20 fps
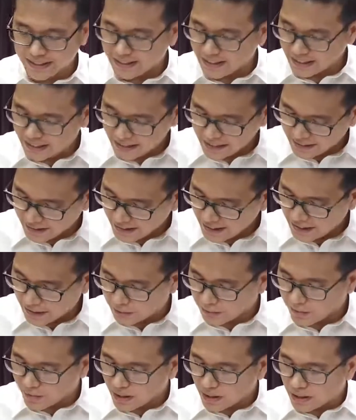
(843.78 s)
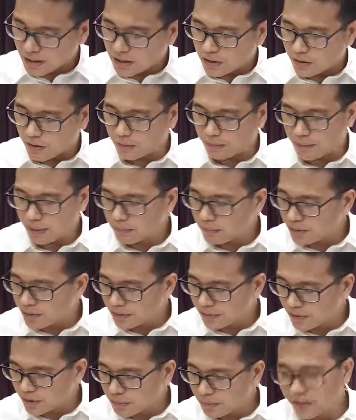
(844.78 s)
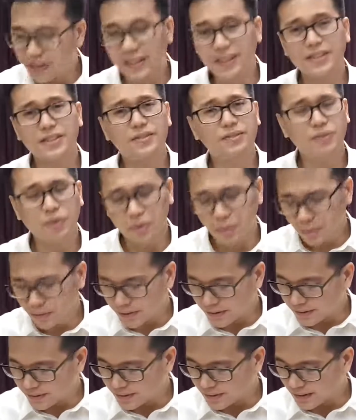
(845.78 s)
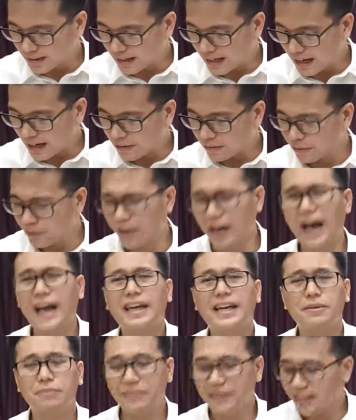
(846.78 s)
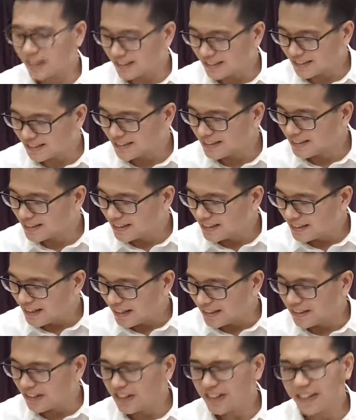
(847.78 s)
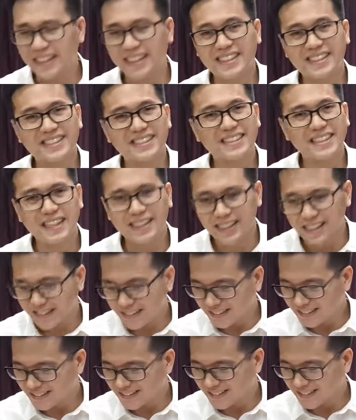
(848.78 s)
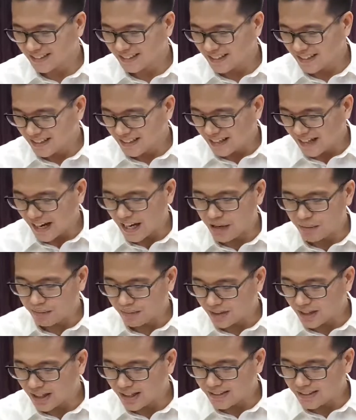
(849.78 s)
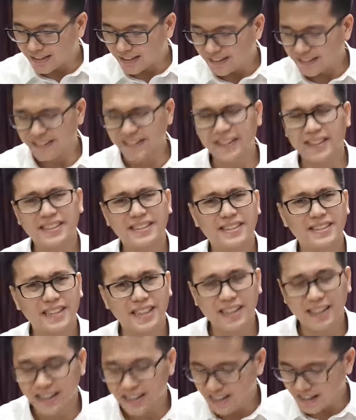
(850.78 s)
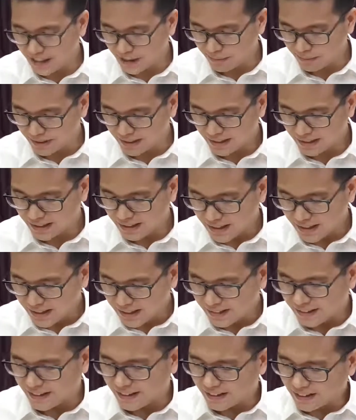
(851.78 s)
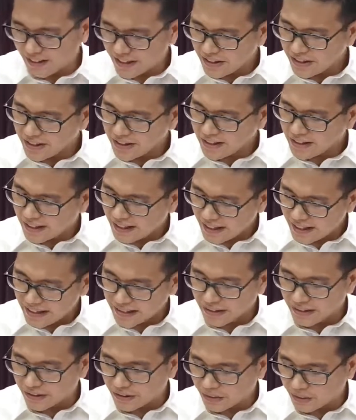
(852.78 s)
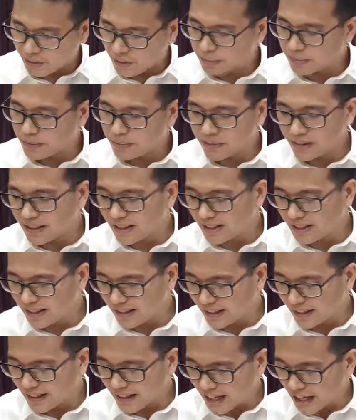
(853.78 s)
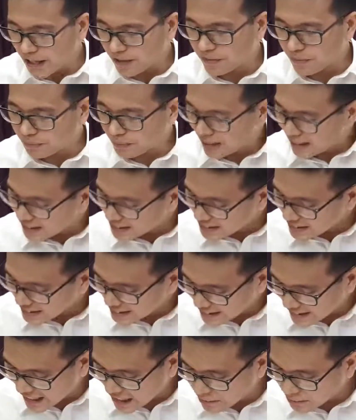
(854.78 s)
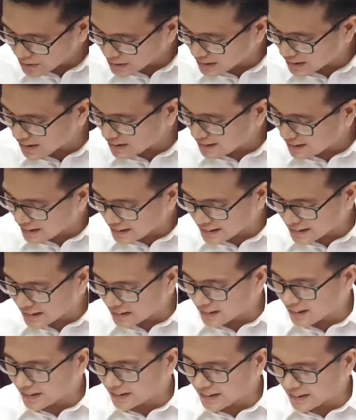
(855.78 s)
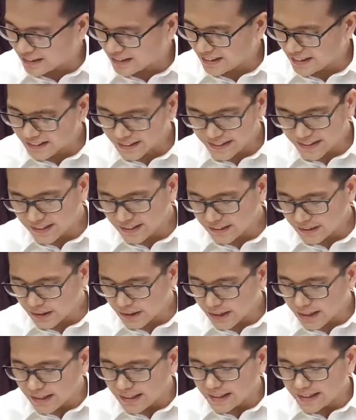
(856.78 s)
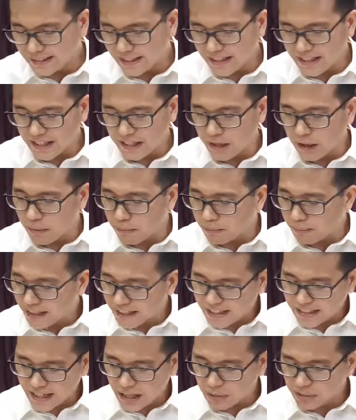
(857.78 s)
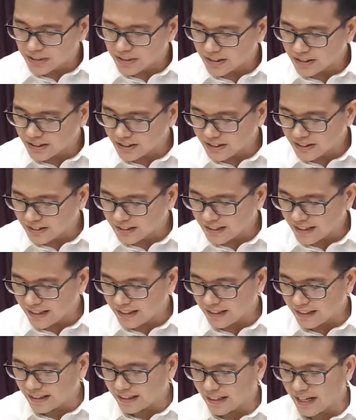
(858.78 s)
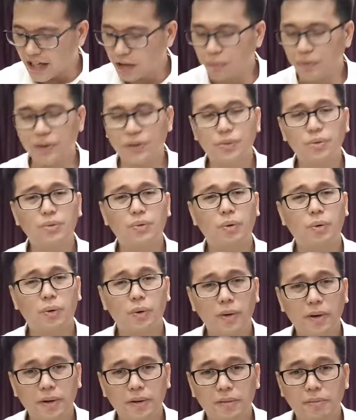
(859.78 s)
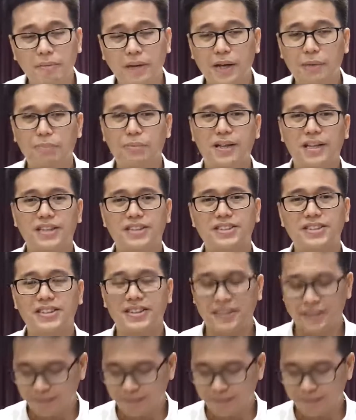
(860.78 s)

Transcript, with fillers: 9 and 10, Remember the former things of old, for I am God, and there is none else. I am God, and there is none like me declaring the end from the beginning, and from ancient times the things that are not yet done, saying, My counsel shall stand, and I will do all my pleasure.